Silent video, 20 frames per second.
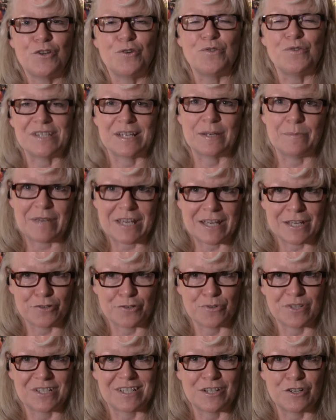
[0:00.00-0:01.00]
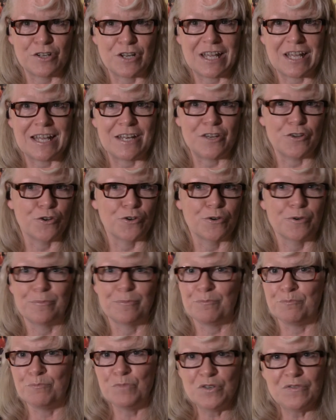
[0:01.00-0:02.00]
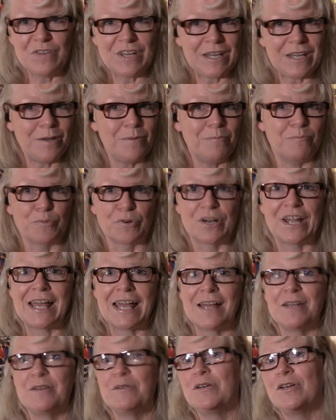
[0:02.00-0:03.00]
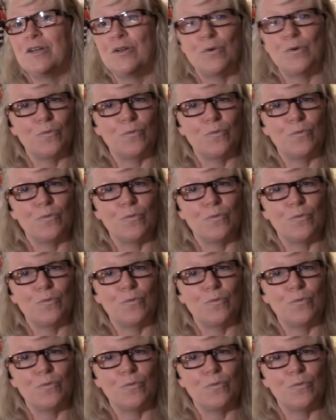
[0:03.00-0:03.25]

who's going to be interested in your movie, brand,